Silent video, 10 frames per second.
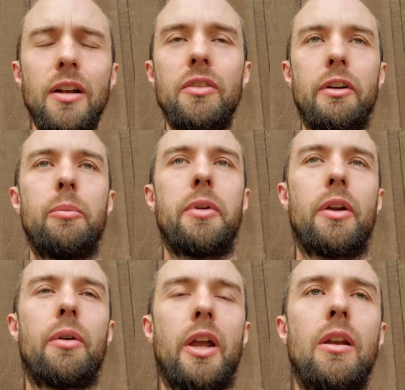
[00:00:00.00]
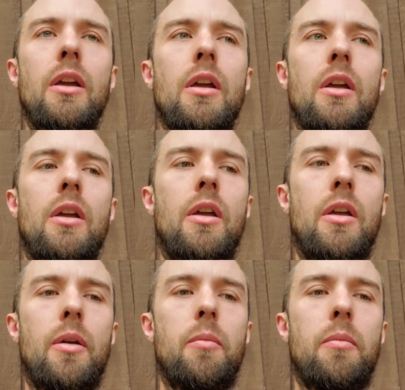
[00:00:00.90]
a little bit, right?
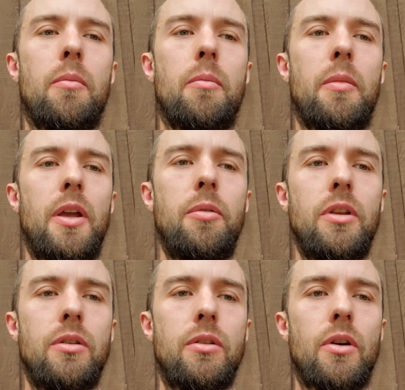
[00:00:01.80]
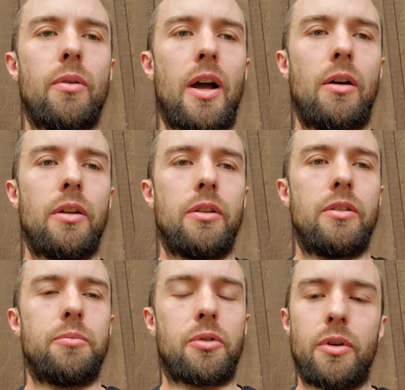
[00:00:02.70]
Maybe you go out and you
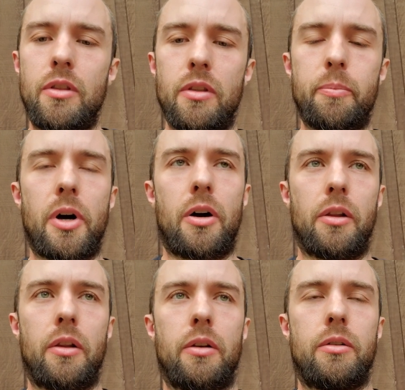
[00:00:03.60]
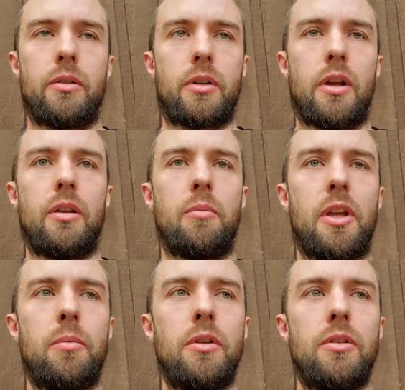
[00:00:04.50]
breathe the pollen, okay?
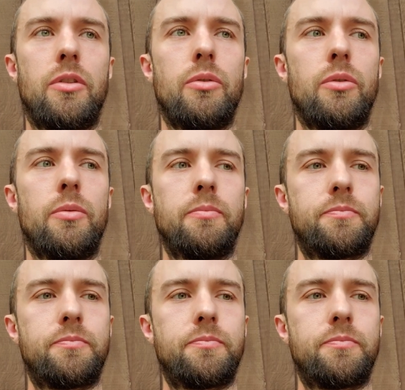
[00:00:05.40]
Maybe you